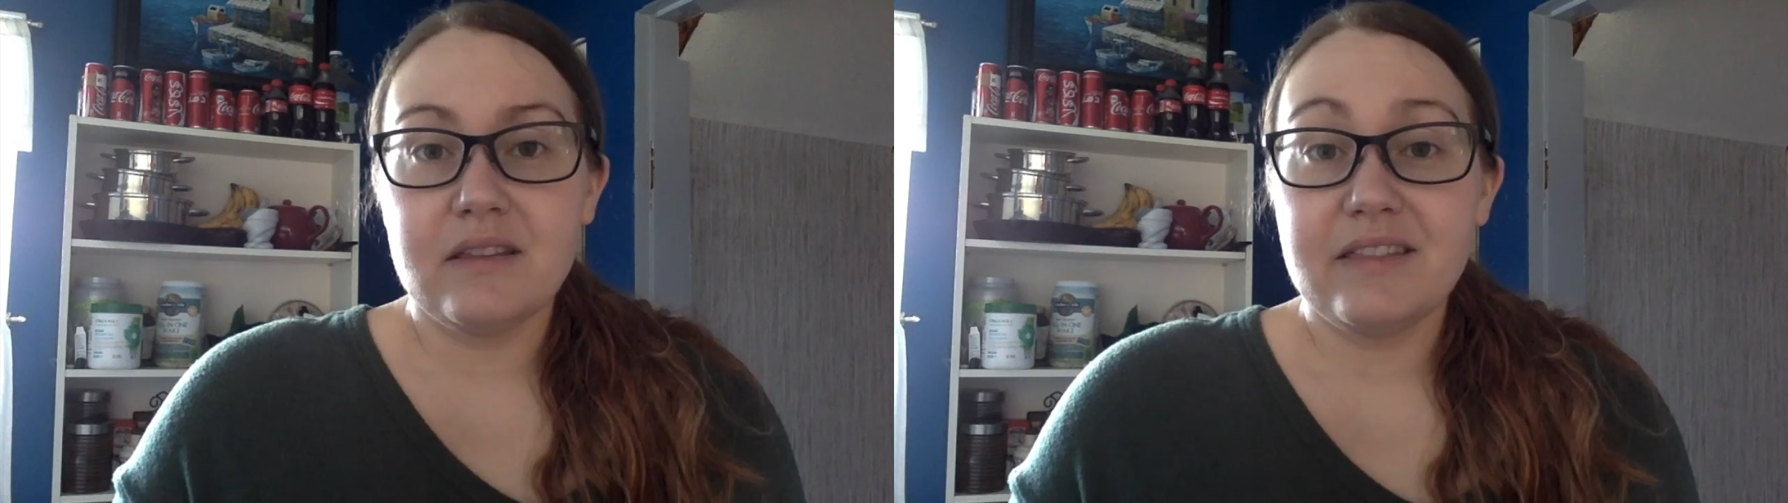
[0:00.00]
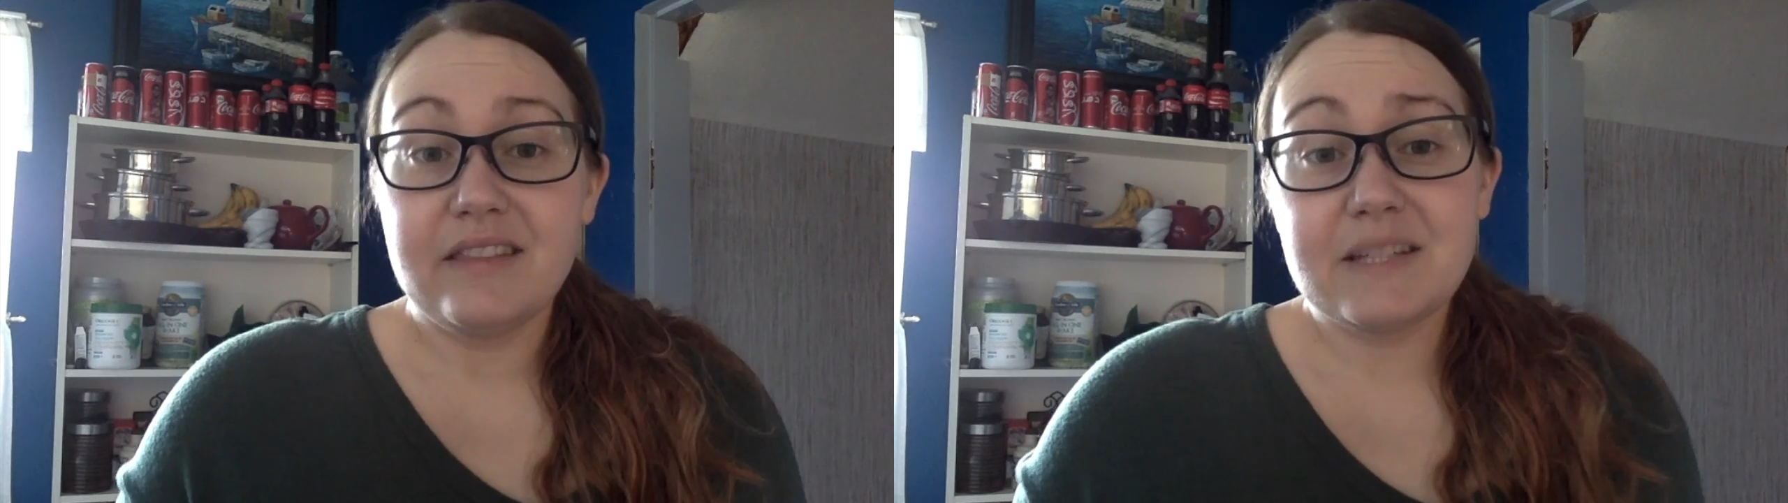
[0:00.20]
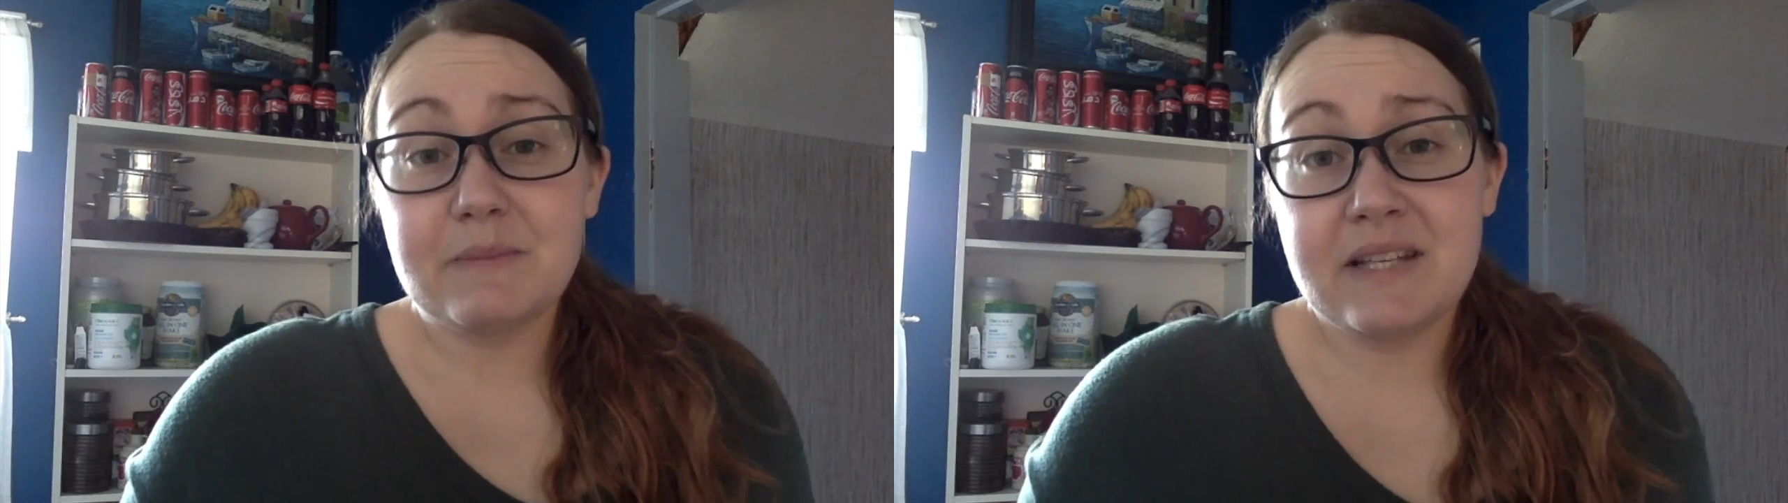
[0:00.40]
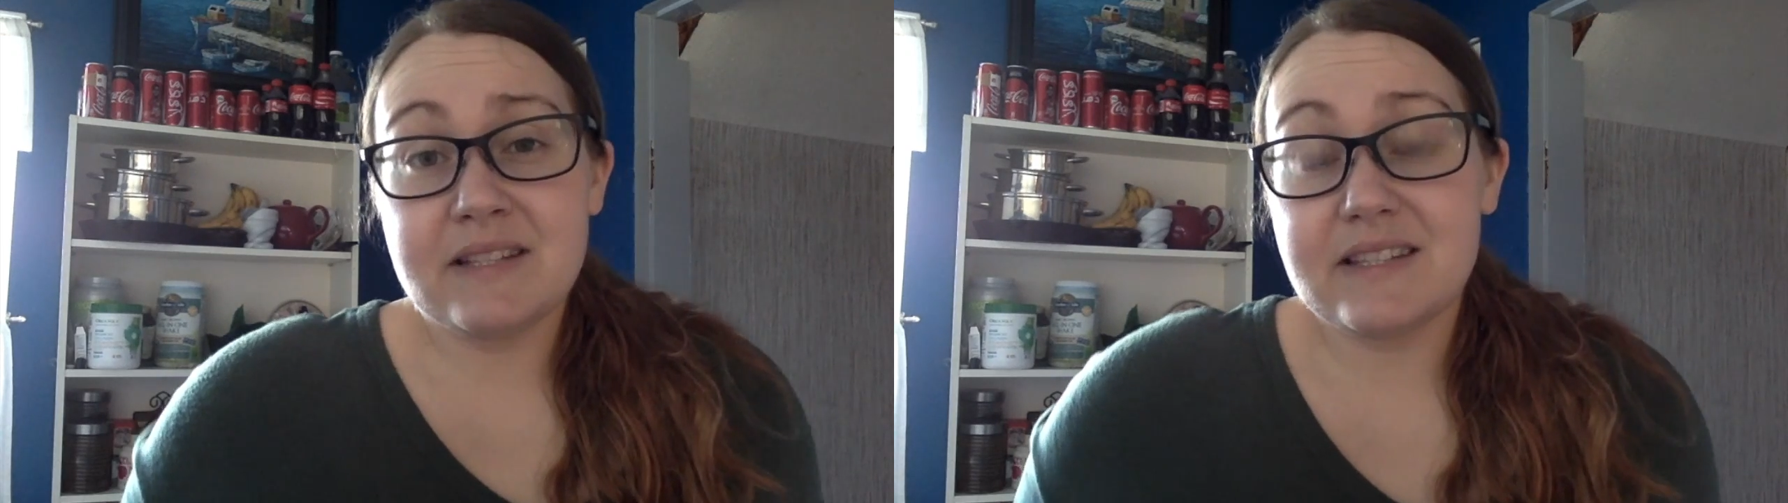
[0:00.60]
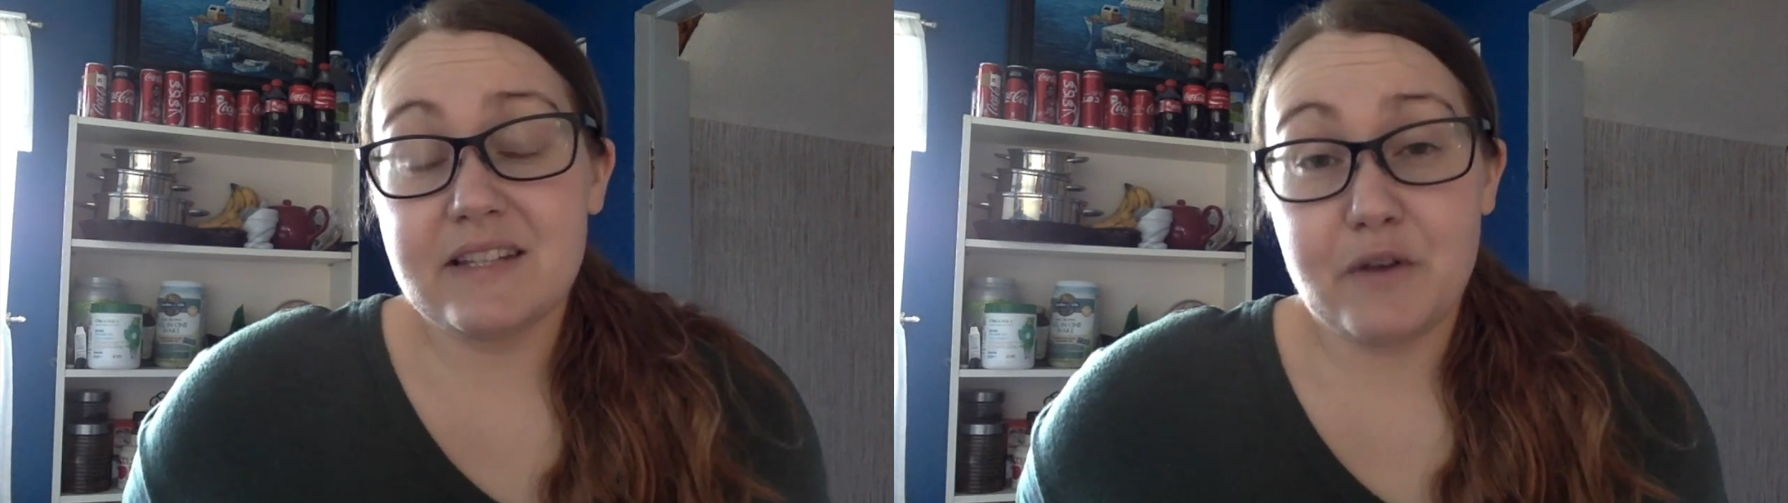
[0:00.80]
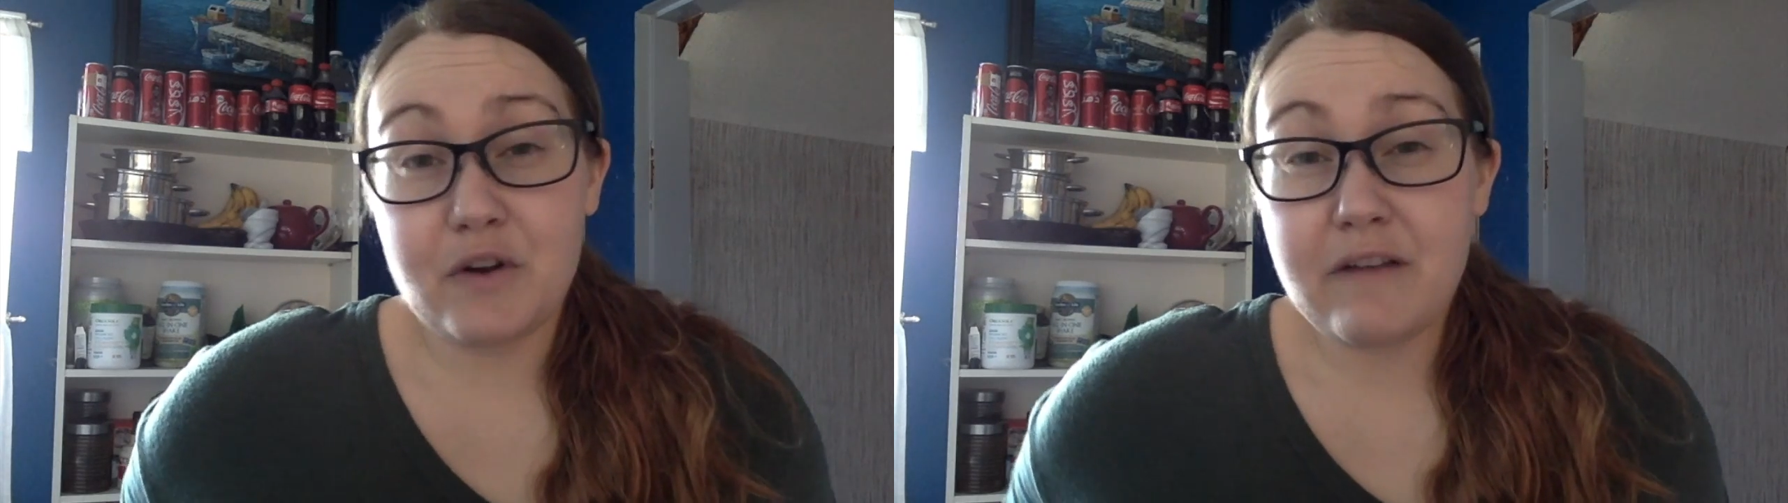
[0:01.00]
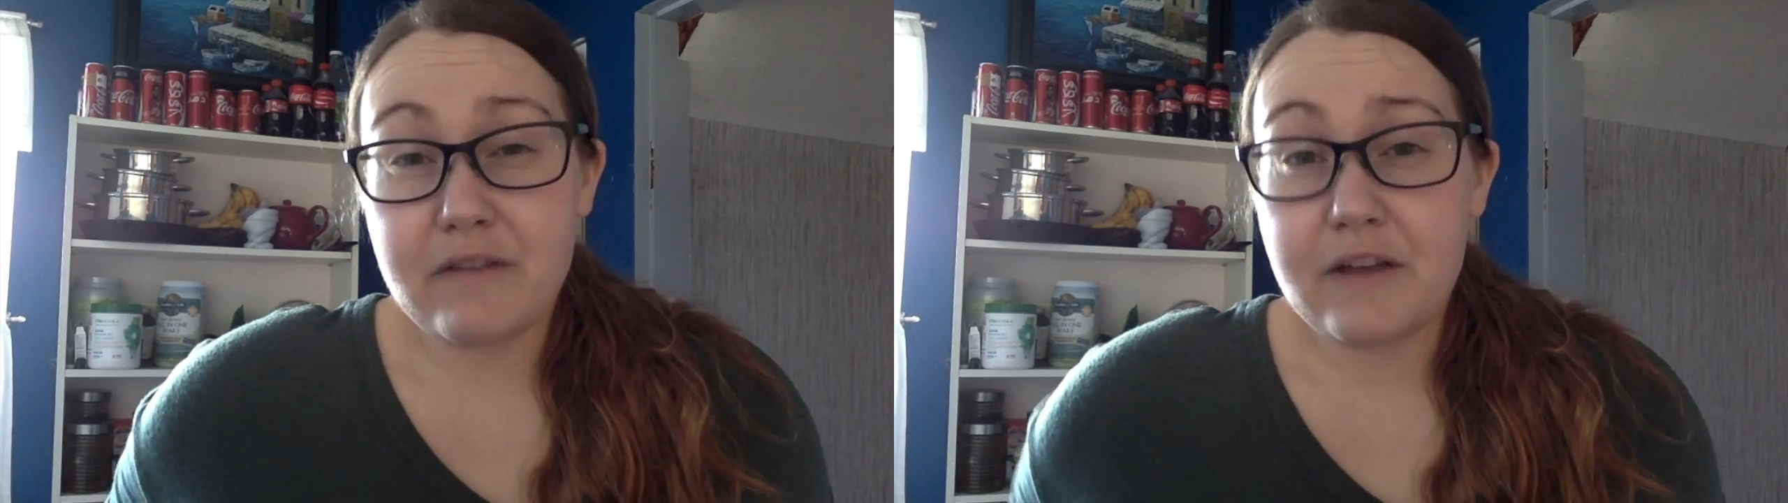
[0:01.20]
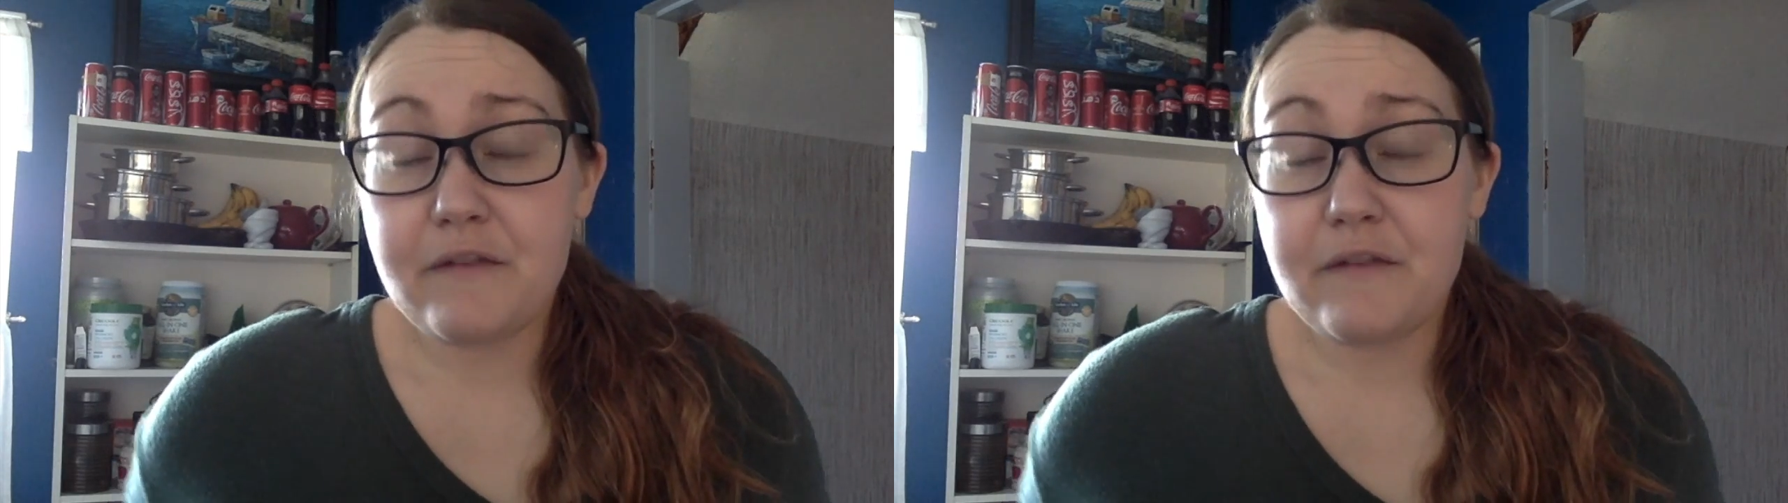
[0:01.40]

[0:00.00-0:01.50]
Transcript: This means if you're not very